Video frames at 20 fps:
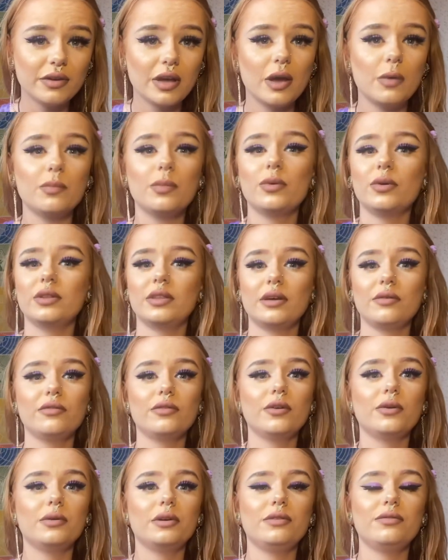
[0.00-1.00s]
and putting that
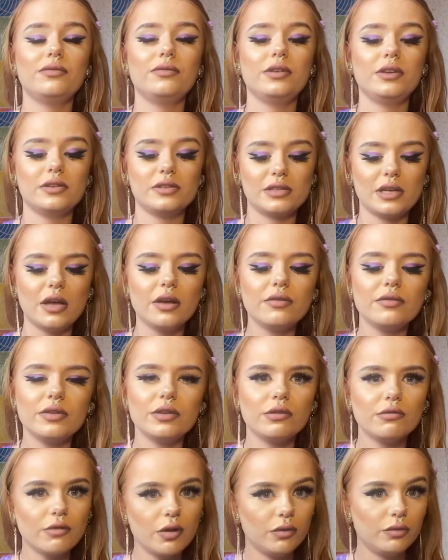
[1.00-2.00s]
forward for yourself in
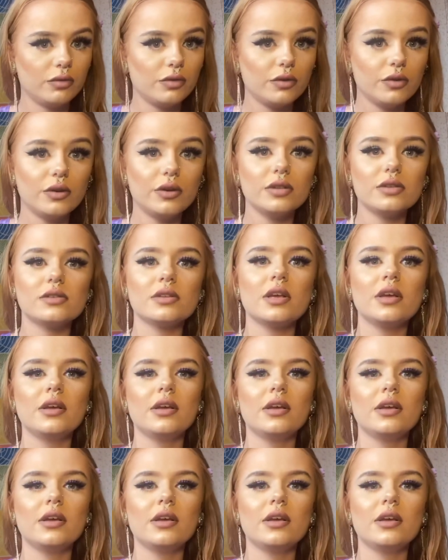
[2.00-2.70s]
your own thoughts.